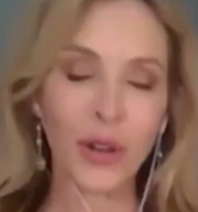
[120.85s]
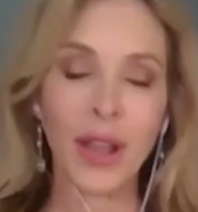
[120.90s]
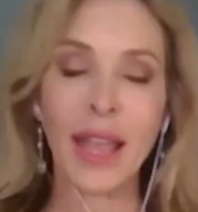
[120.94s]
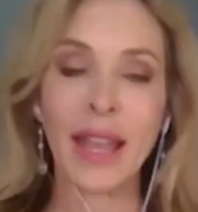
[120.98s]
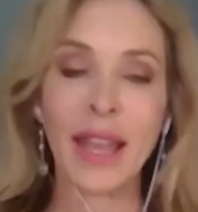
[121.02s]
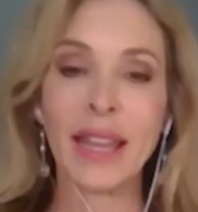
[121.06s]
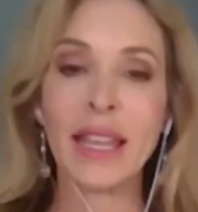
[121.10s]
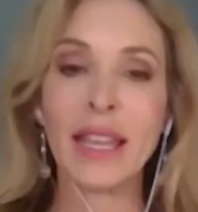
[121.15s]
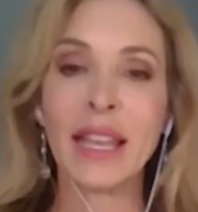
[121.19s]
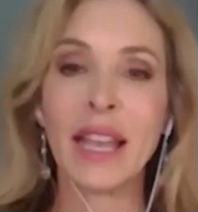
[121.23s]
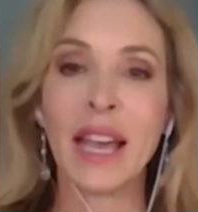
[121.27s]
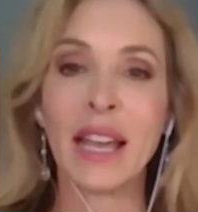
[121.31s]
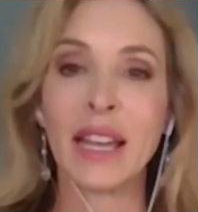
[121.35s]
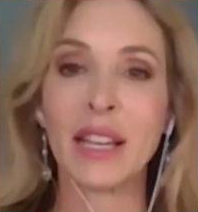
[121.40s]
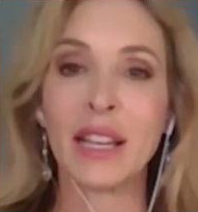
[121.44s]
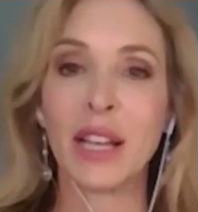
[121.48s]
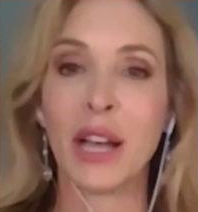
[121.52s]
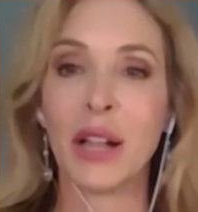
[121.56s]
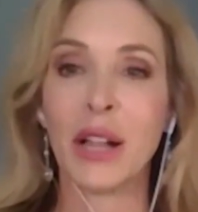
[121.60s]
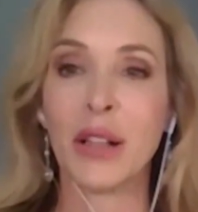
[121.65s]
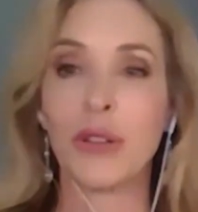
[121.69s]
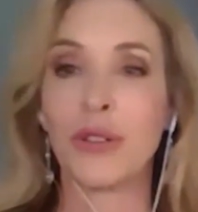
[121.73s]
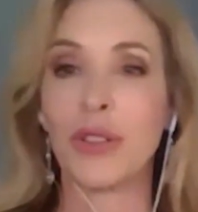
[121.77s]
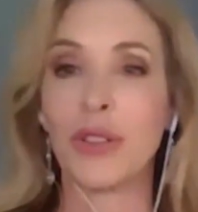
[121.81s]
any kind of
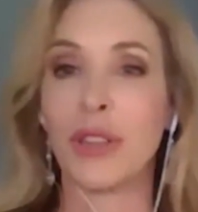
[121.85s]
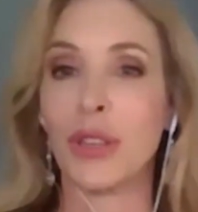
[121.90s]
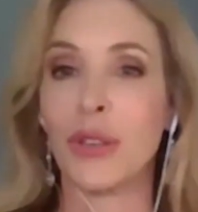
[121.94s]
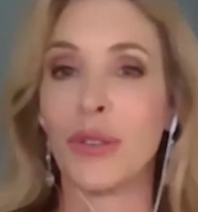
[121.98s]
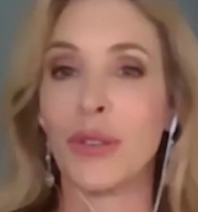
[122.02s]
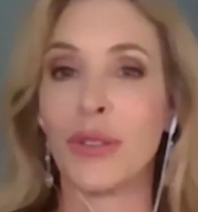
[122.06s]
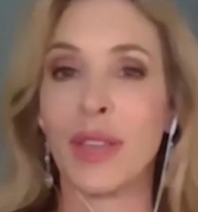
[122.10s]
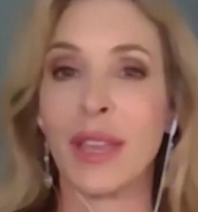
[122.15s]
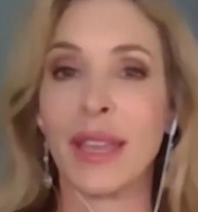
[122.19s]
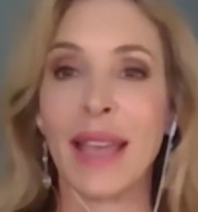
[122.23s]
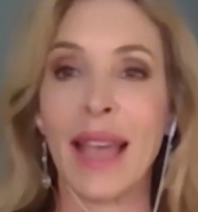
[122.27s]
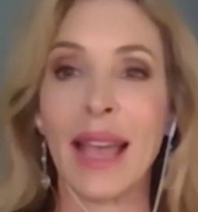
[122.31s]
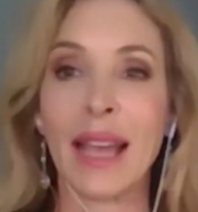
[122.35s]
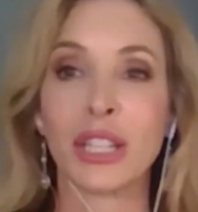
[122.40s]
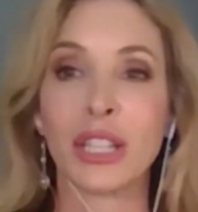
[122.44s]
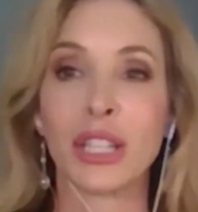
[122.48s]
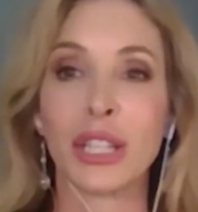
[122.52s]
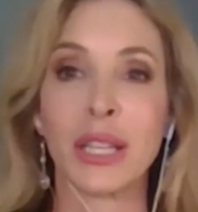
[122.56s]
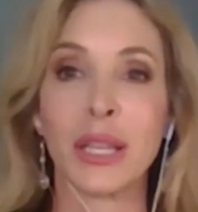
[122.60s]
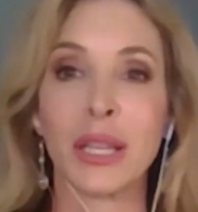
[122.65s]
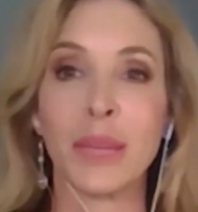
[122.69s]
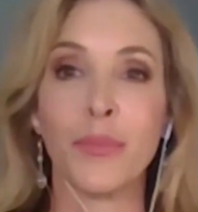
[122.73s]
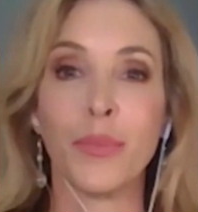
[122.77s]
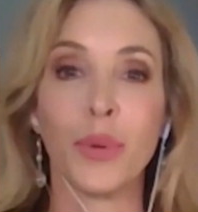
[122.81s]
color that you think
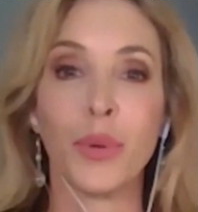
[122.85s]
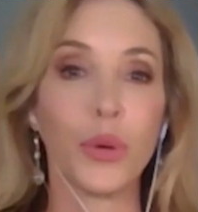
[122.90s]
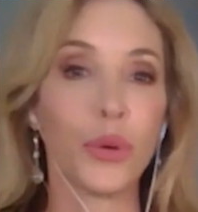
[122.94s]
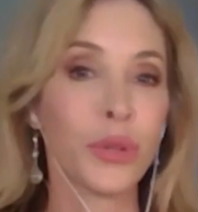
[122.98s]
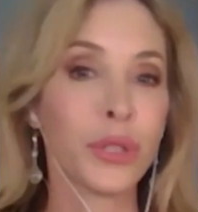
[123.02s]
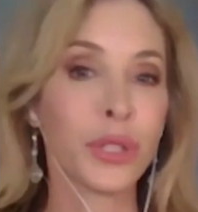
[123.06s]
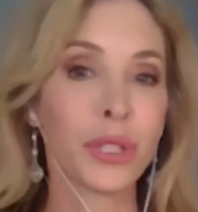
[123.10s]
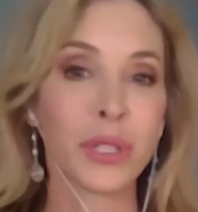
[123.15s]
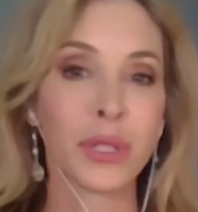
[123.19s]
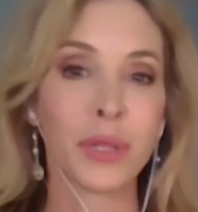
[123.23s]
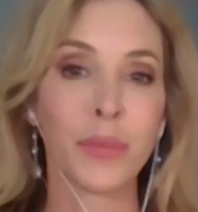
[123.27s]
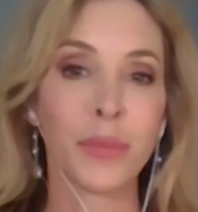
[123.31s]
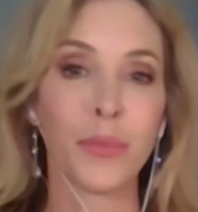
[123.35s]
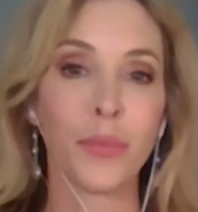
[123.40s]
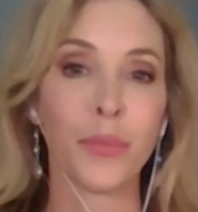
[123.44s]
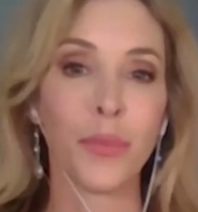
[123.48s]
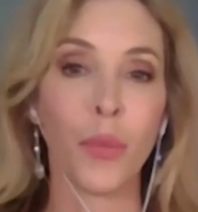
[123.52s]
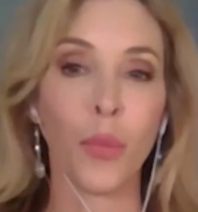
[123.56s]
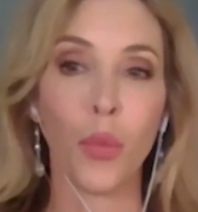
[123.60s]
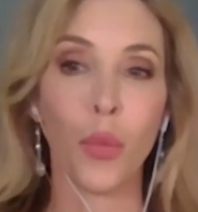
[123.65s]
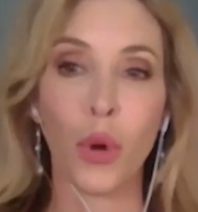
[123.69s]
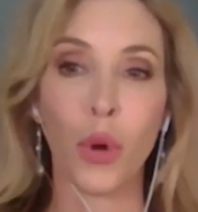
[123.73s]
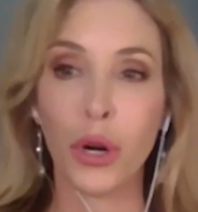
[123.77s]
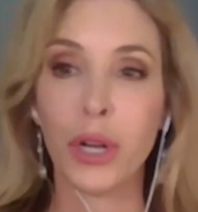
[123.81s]
actually boosts
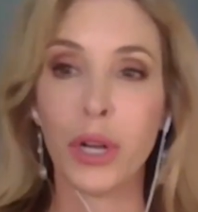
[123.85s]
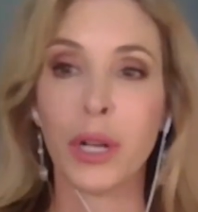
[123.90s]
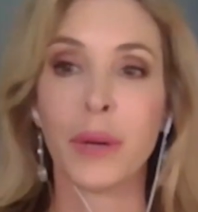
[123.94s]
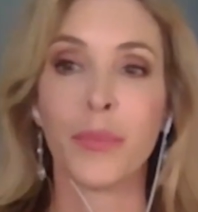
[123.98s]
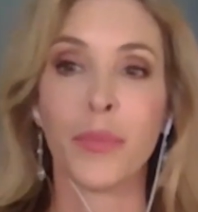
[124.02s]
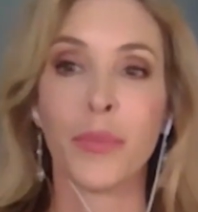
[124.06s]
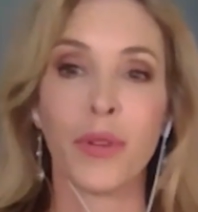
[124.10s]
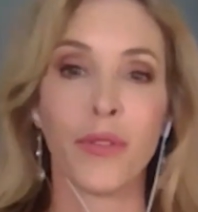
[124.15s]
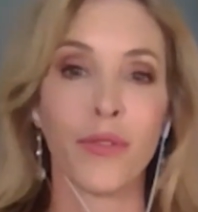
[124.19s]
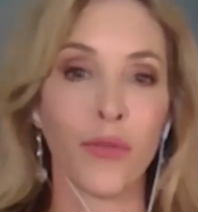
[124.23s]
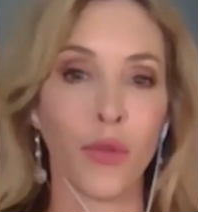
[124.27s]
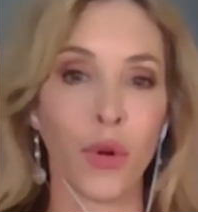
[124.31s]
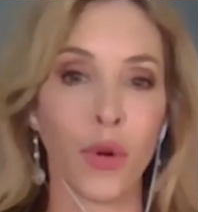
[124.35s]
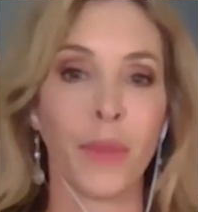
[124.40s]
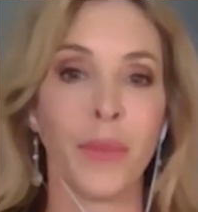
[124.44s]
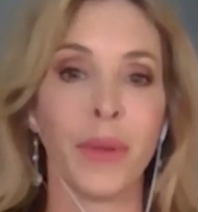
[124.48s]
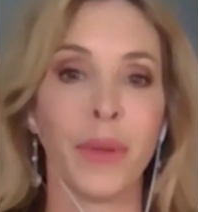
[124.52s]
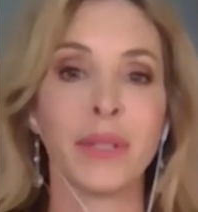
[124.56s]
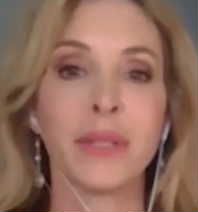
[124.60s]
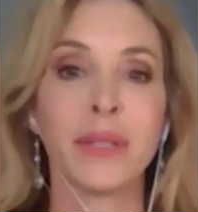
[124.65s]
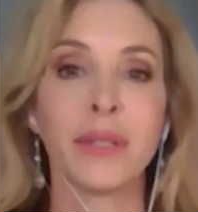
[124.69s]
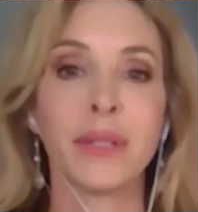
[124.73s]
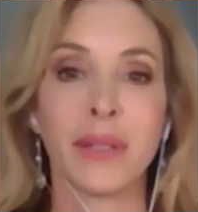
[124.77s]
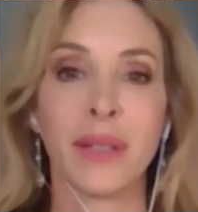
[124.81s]
work
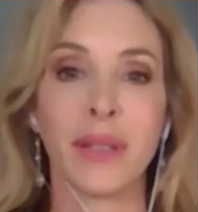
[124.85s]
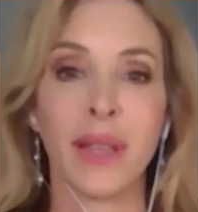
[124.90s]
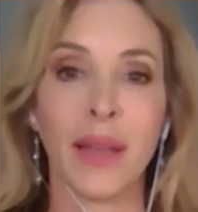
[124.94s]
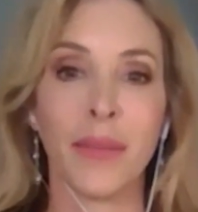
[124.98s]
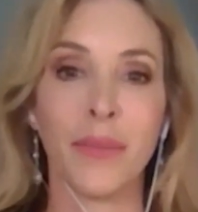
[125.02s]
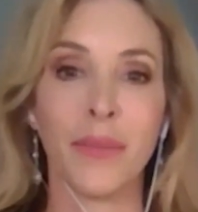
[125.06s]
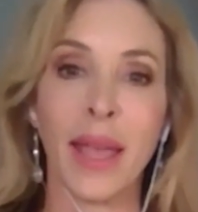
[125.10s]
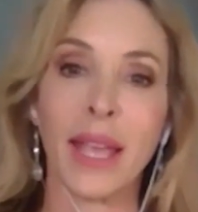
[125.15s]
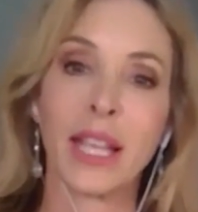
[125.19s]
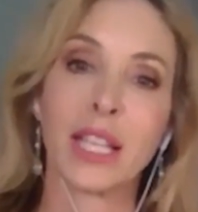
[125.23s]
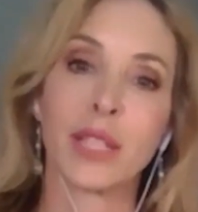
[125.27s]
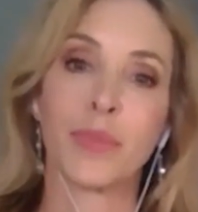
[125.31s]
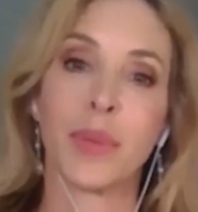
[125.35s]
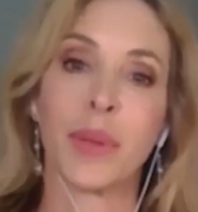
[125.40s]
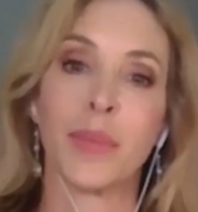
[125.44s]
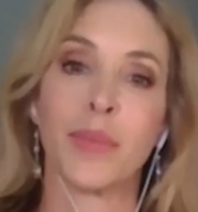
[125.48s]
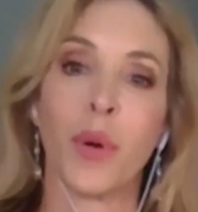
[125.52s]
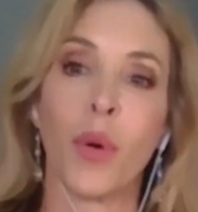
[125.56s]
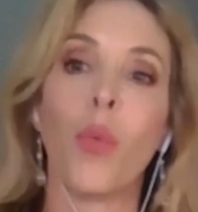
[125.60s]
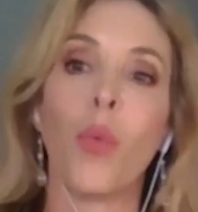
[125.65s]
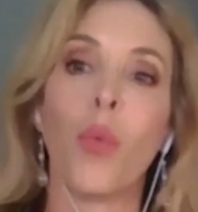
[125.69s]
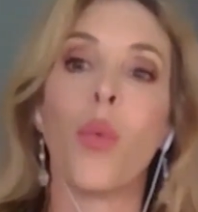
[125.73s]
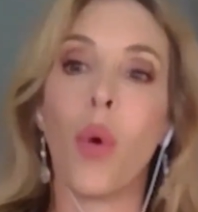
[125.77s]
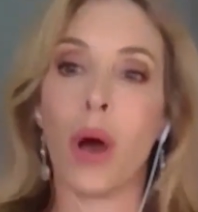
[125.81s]
performance and makes
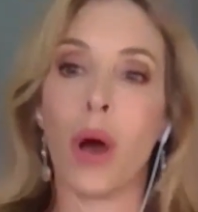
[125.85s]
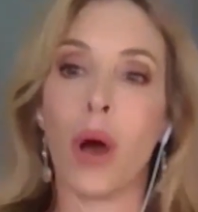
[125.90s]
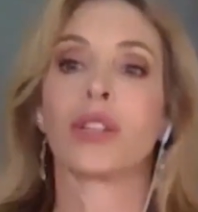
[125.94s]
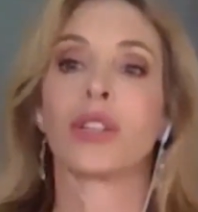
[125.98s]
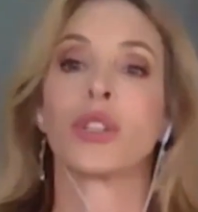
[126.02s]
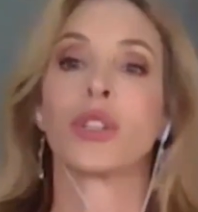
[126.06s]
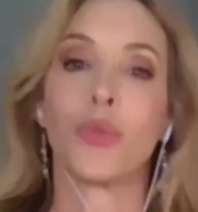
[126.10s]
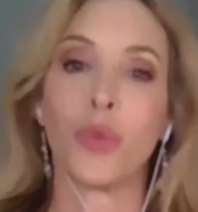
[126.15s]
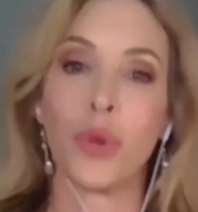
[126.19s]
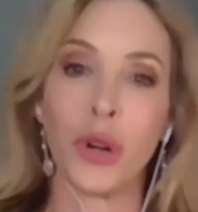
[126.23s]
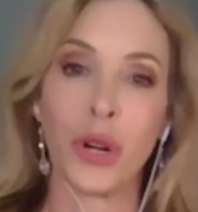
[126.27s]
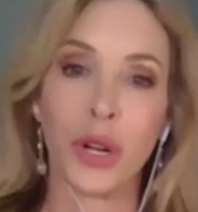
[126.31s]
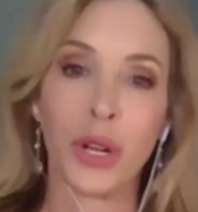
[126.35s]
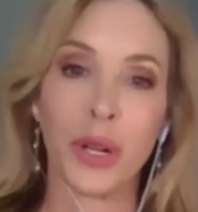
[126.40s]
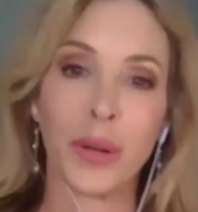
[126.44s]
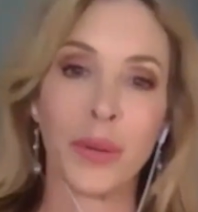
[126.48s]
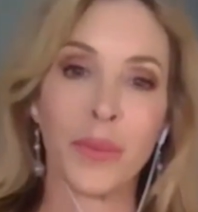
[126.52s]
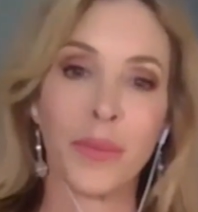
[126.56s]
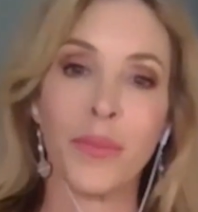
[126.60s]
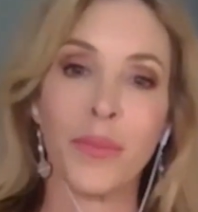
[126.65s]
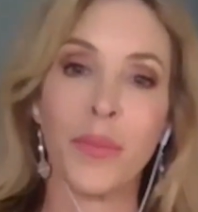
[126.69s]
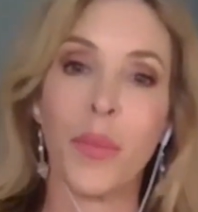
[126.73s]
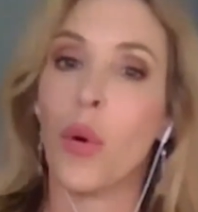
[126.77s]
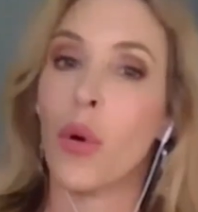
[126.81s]
people want to
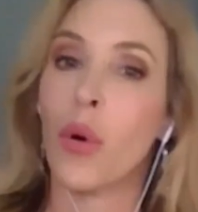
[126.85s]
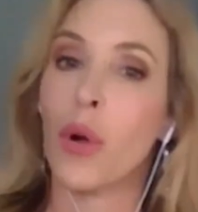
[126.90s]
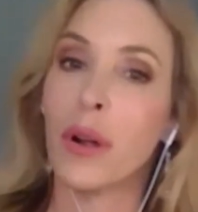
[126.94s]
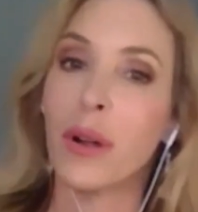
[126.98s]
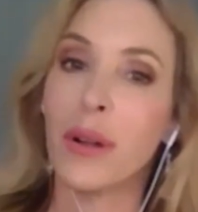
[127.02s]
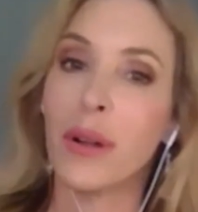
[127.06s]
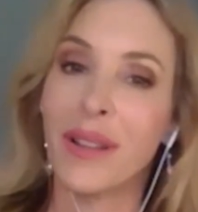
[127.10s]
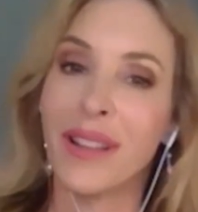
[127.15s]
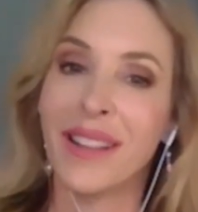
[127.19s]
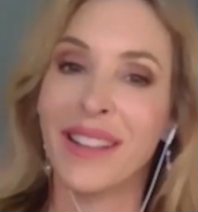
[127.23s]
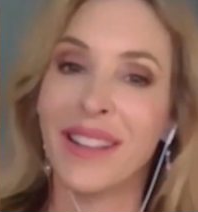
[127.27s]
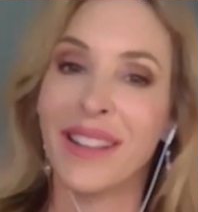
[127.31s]
work more?